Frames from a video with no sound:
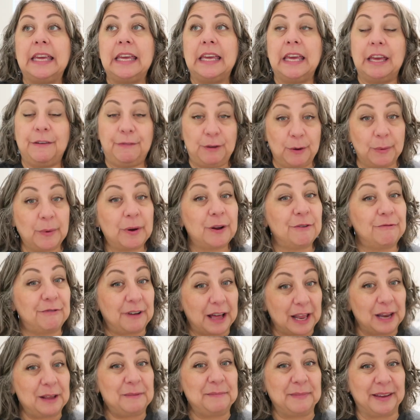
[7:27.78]
if you wanna
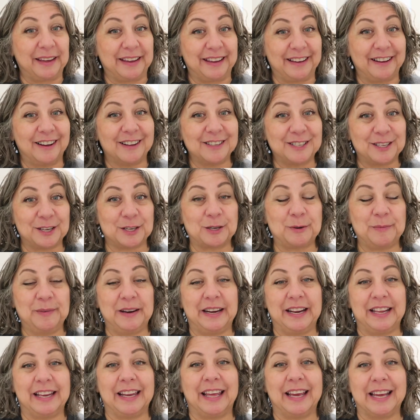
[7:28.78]
follow me on social
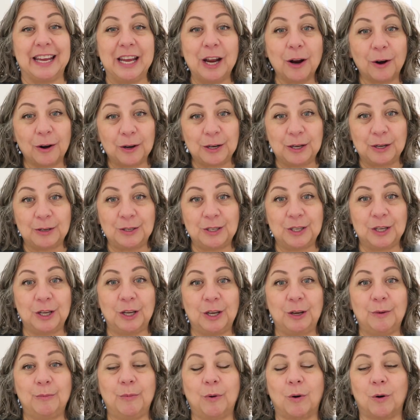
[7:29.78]
media, like here on
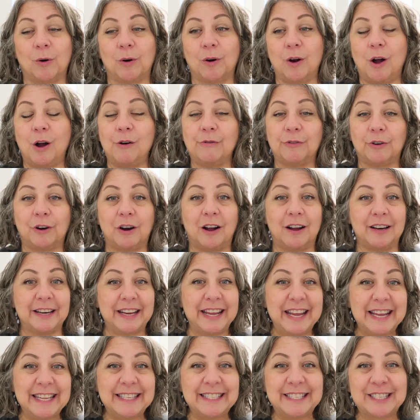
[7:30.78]
YouTube or over
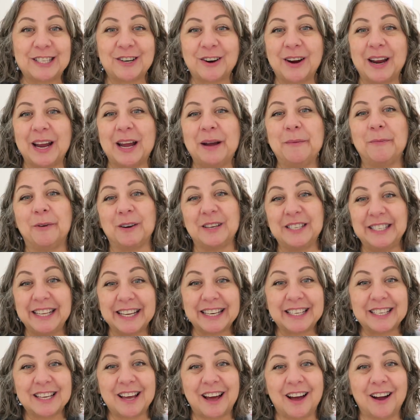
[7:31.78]
on Instagram or
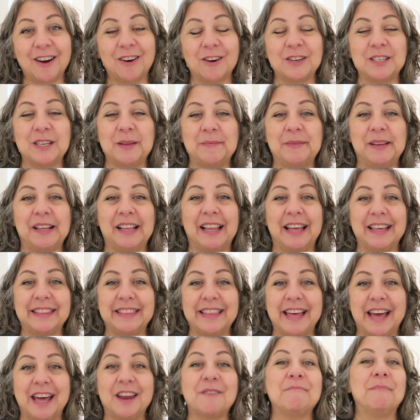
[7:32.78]
TikTok or something like
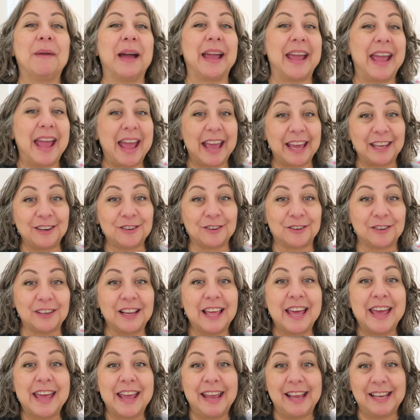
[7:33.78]
that, my handle
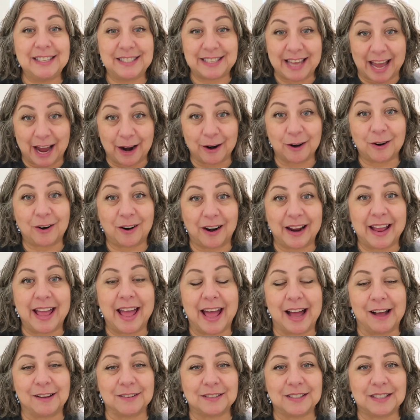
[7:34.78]
is Our Gray
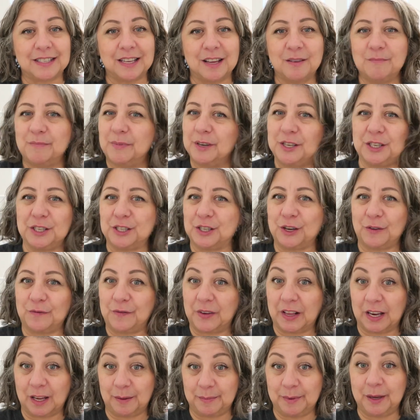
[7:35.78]
House. But just don't
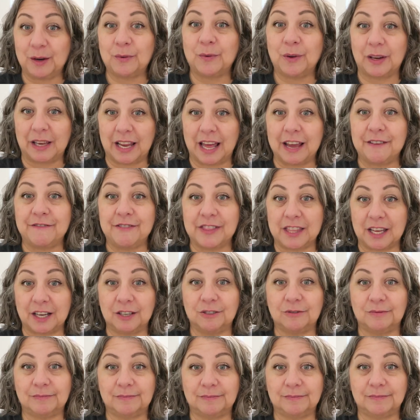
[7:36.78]
follow me in real life
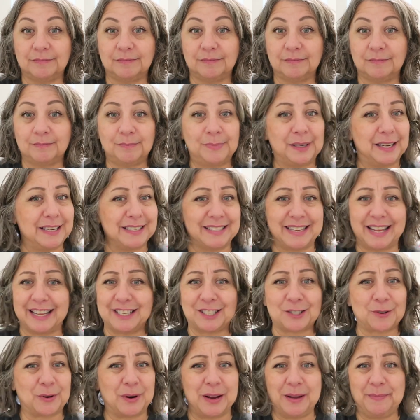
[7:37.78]
though, because
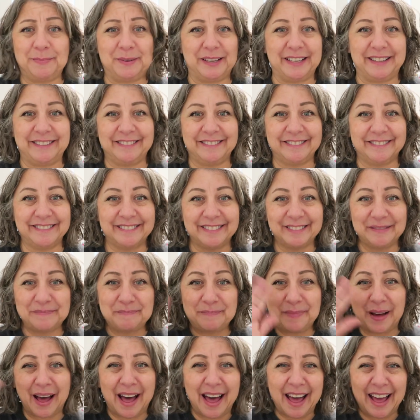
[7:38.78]
that's creepy.
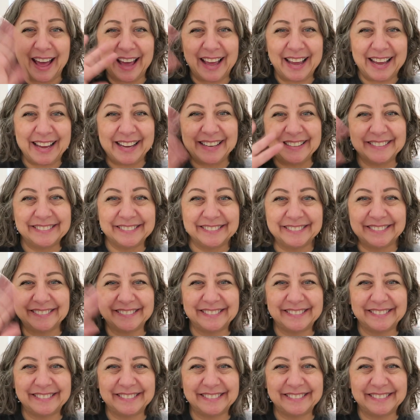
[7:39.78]
Bye.